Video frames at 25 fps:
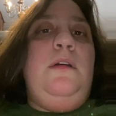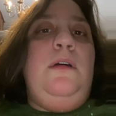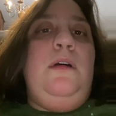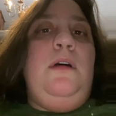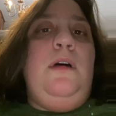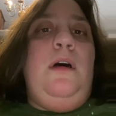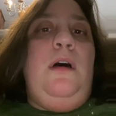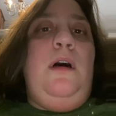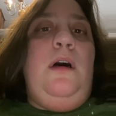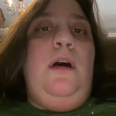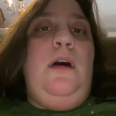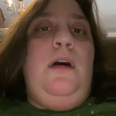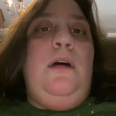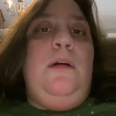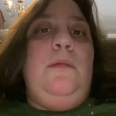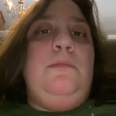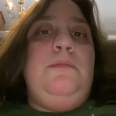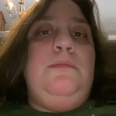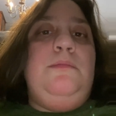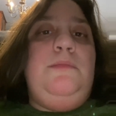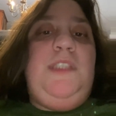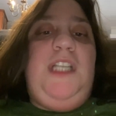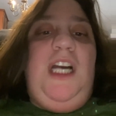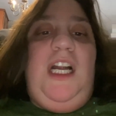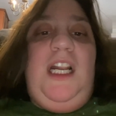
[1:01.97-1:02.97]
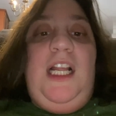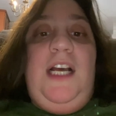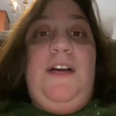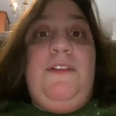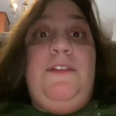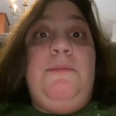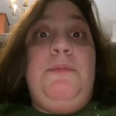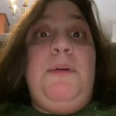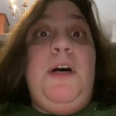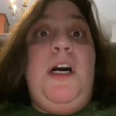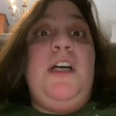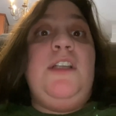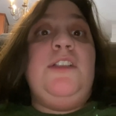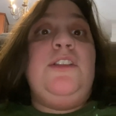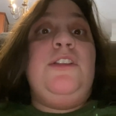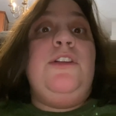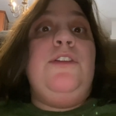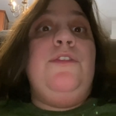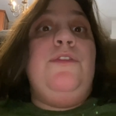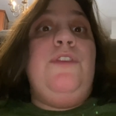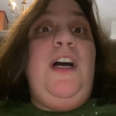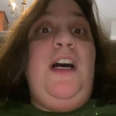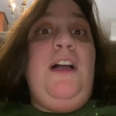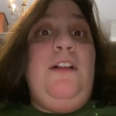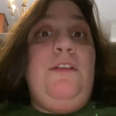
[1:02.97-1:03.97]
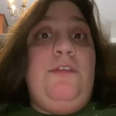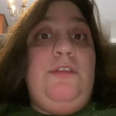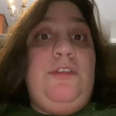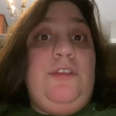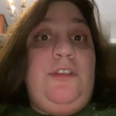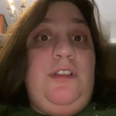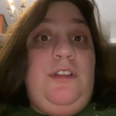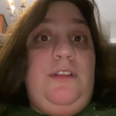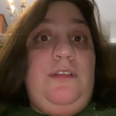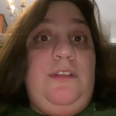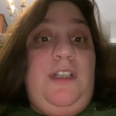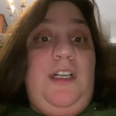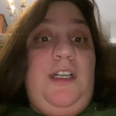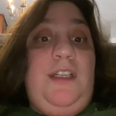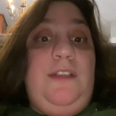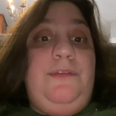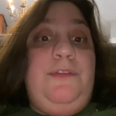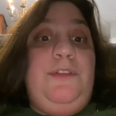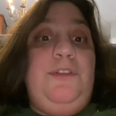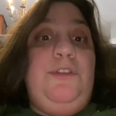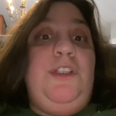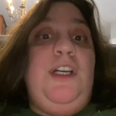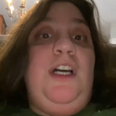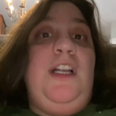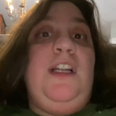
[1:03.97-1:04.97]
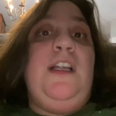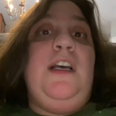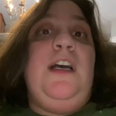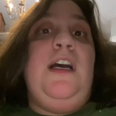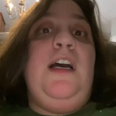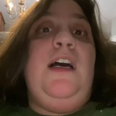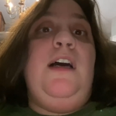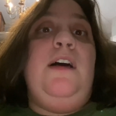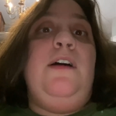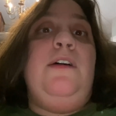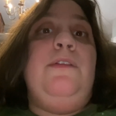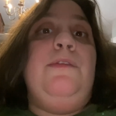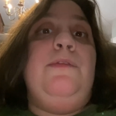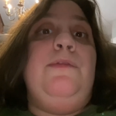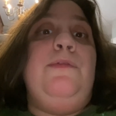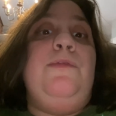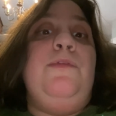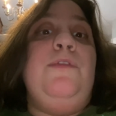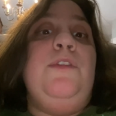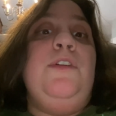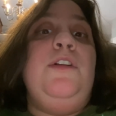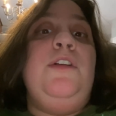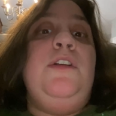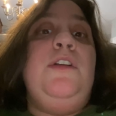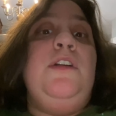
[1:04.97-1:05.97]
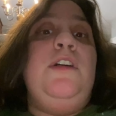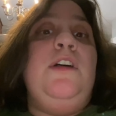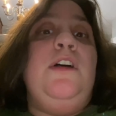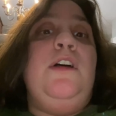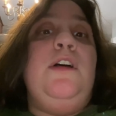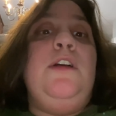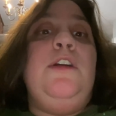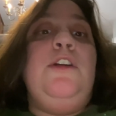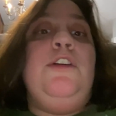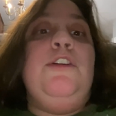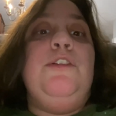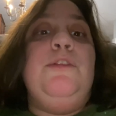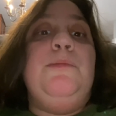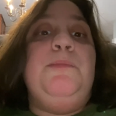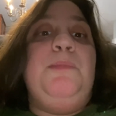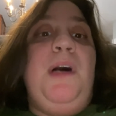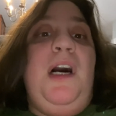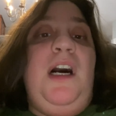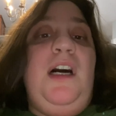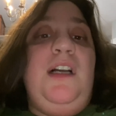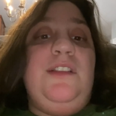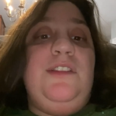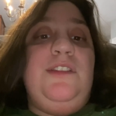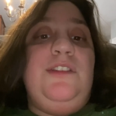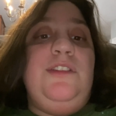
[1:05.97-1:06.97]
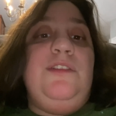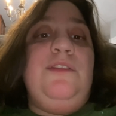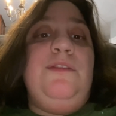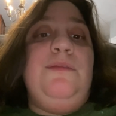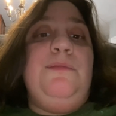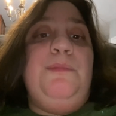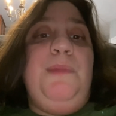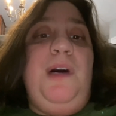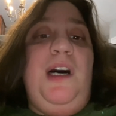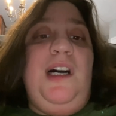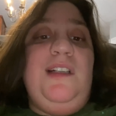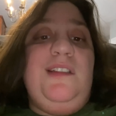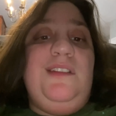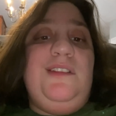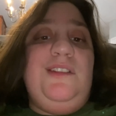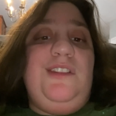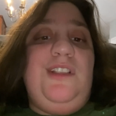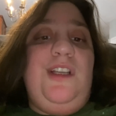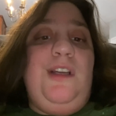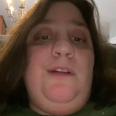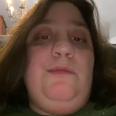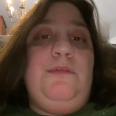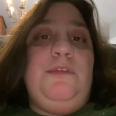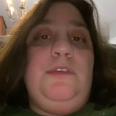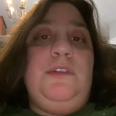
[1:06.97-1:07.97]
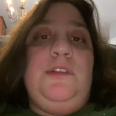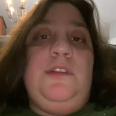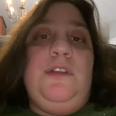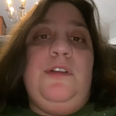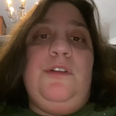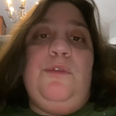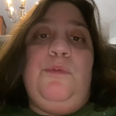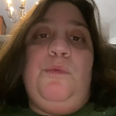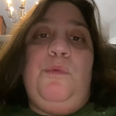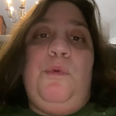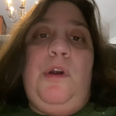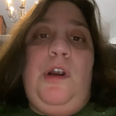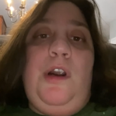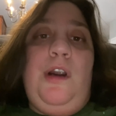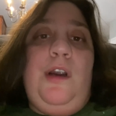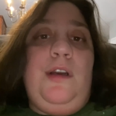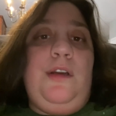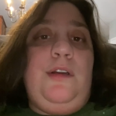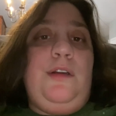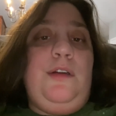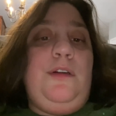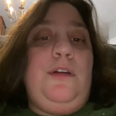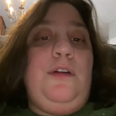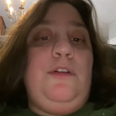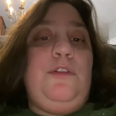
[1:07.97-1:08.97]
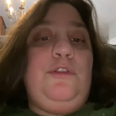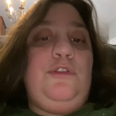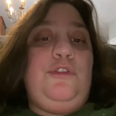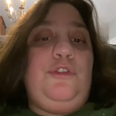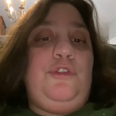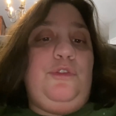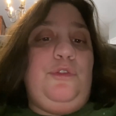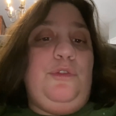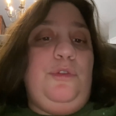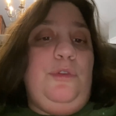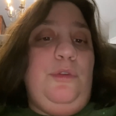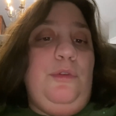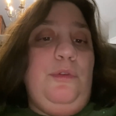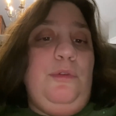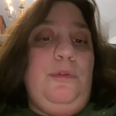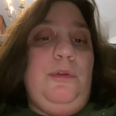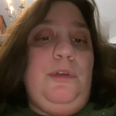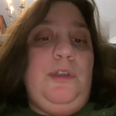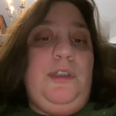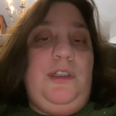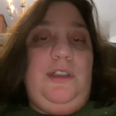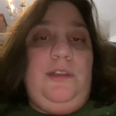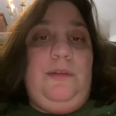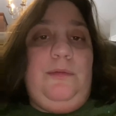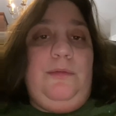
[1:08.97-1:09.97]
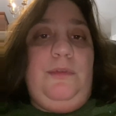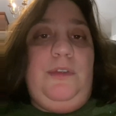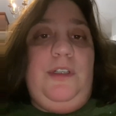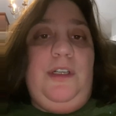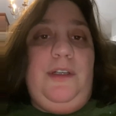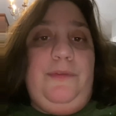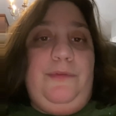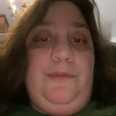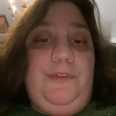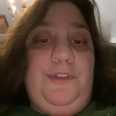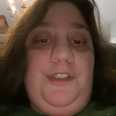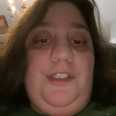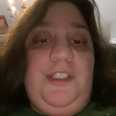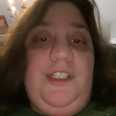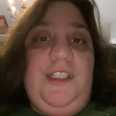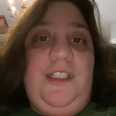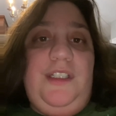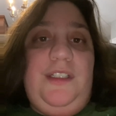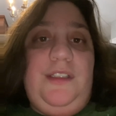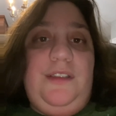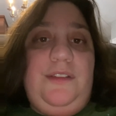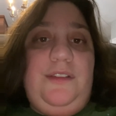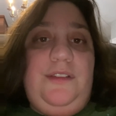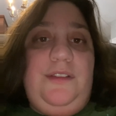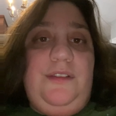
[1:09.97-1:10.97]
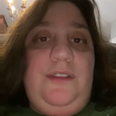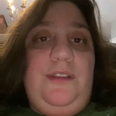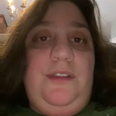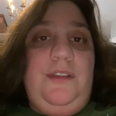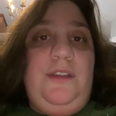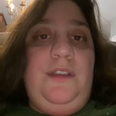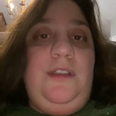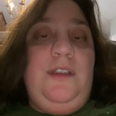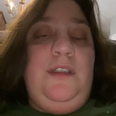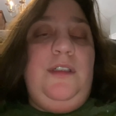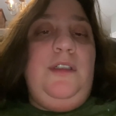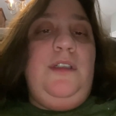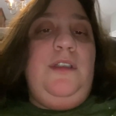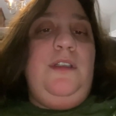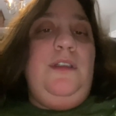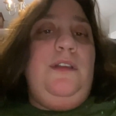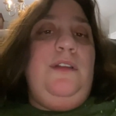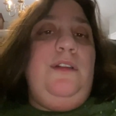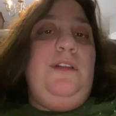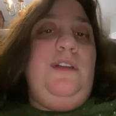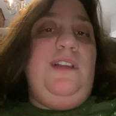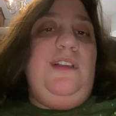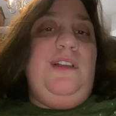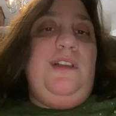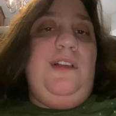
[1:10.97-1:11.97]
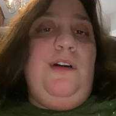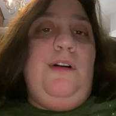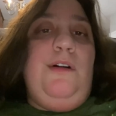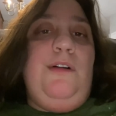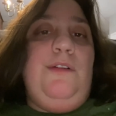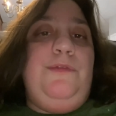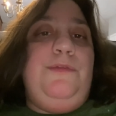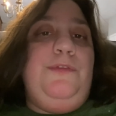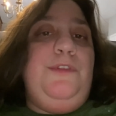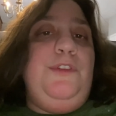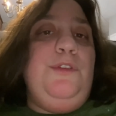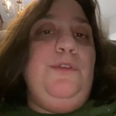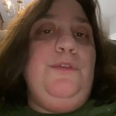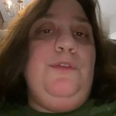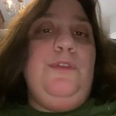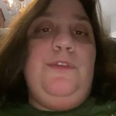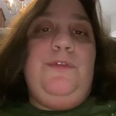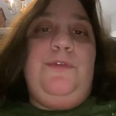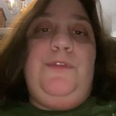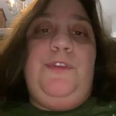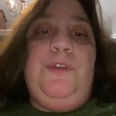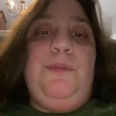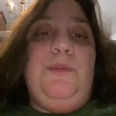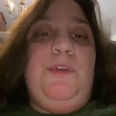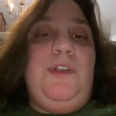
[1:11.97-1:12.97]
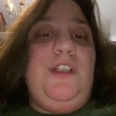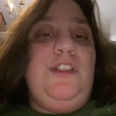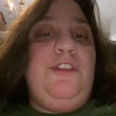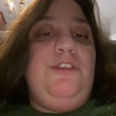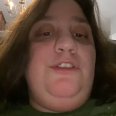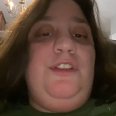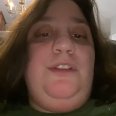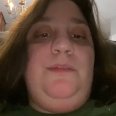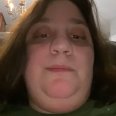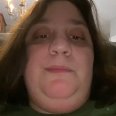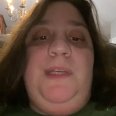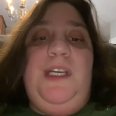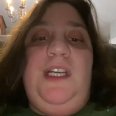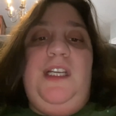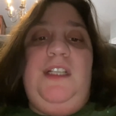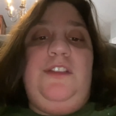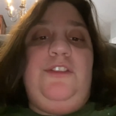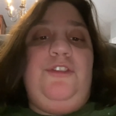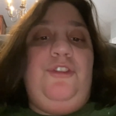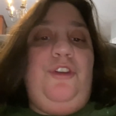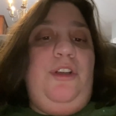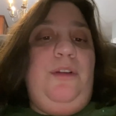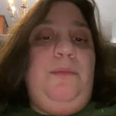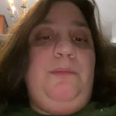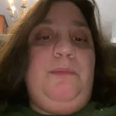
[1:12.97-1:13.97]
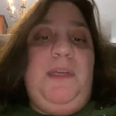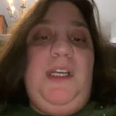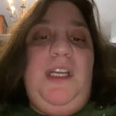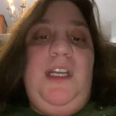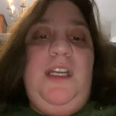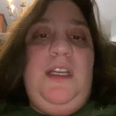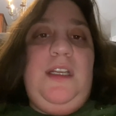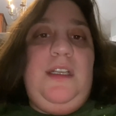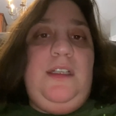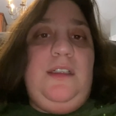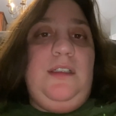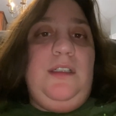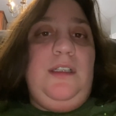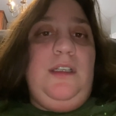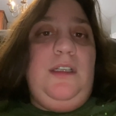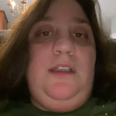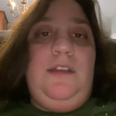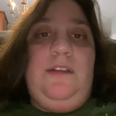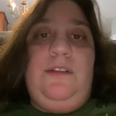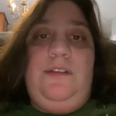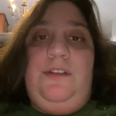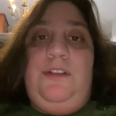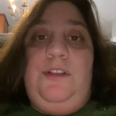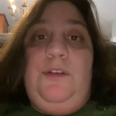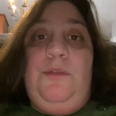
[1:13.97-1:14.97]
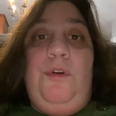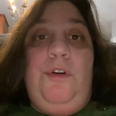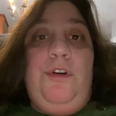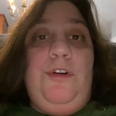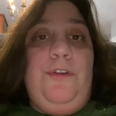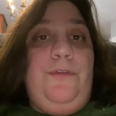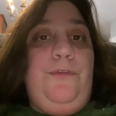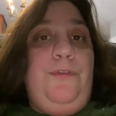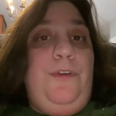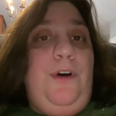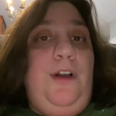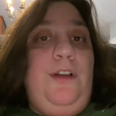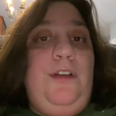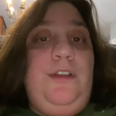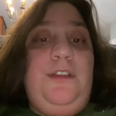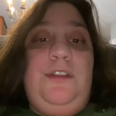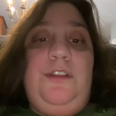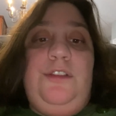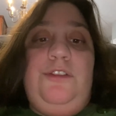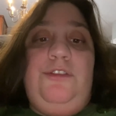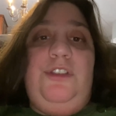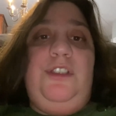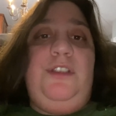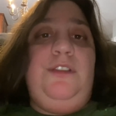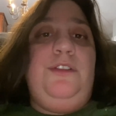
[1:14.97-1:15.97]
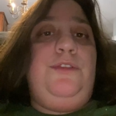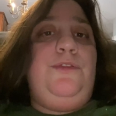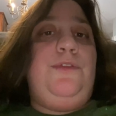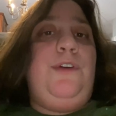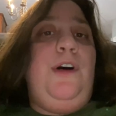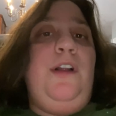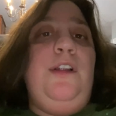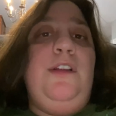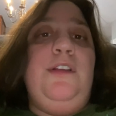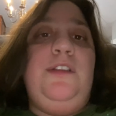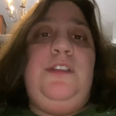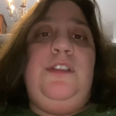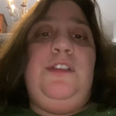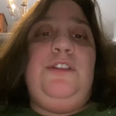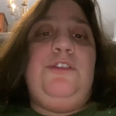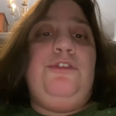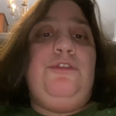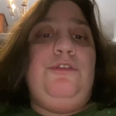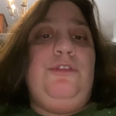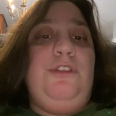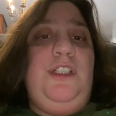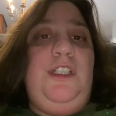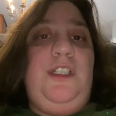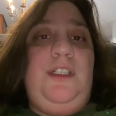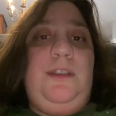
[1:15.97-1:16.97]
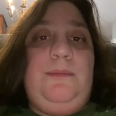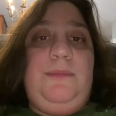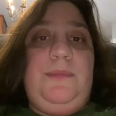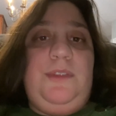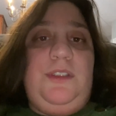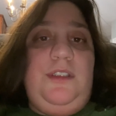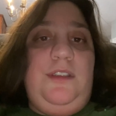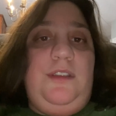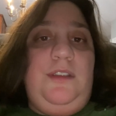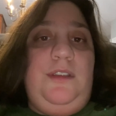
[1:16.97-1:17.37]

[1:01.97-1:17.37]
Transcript: Um, got to have a positive outlook on life. You got to have a good positive mindset when you go to work or go to school or whatever it is. You know, if you if you want to dream big, dream big. If you want to follow your dreams, follow your dreams.